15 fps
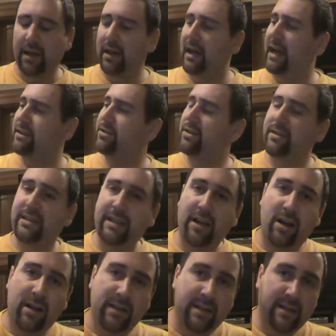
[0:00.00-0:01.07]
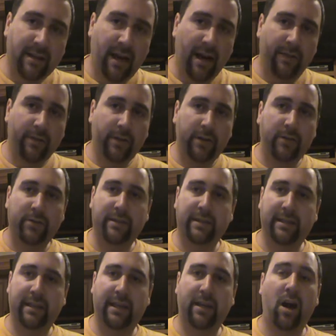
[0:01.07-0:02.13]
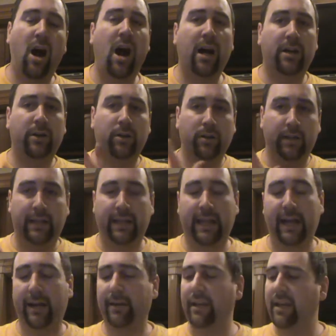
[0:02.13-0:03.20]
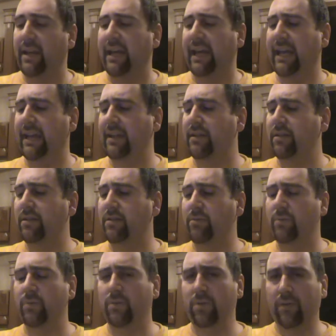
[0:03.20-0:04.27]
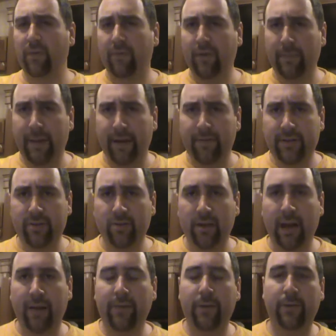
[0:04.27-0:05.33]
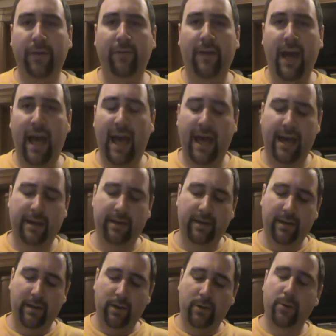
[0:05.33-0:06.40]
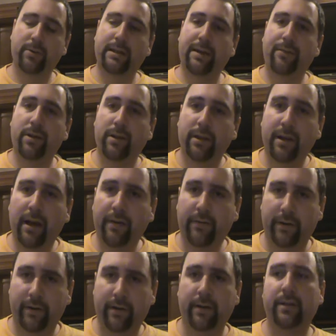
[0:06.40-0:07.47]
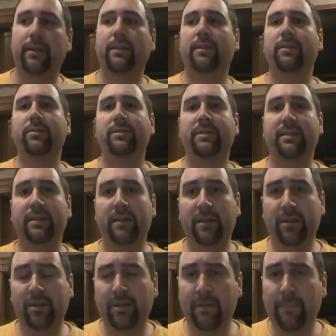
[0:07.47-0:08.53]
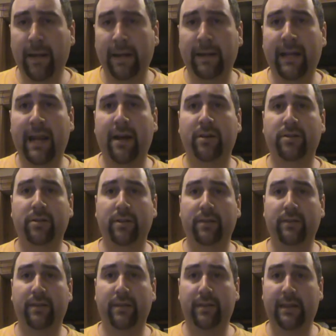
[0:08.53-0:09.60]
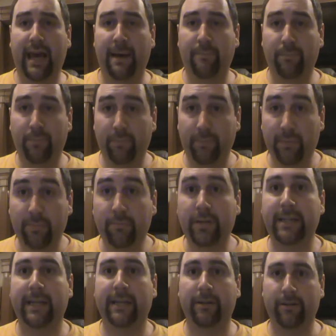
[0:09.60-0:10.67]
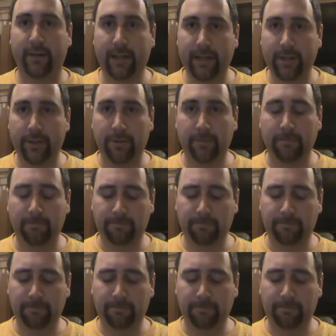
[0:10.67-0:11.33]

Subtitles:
As you can see on this cover, you see Hawkgirl in there, and from every single cover we've had, who's ever on the cover, they're the main character of that particular issue.